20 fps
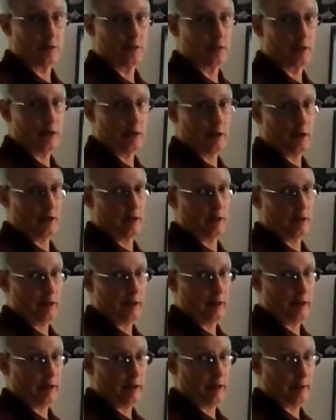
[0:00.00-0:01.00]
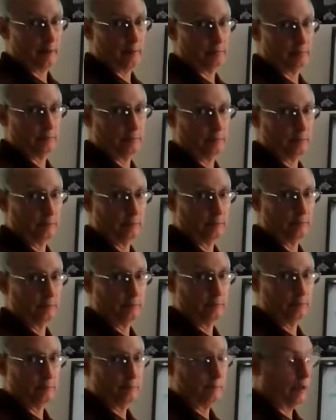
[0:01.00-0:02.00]
located in the atom?
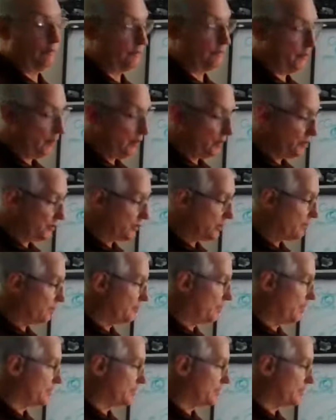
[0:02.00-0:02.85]
I finished up